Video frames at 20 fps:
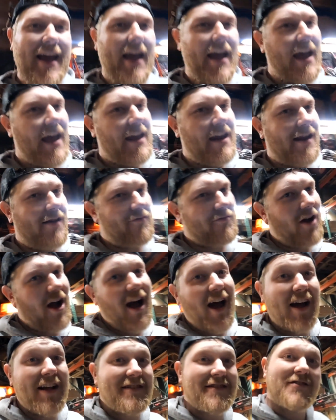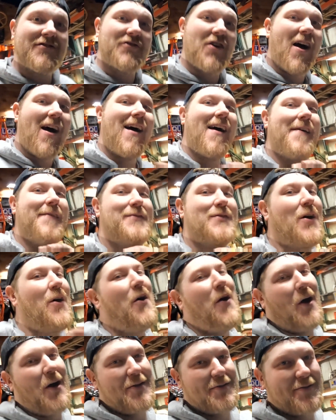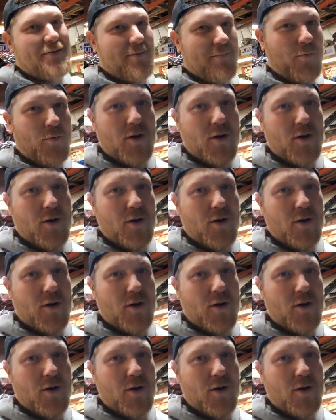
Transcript: and it rides and drives awesome.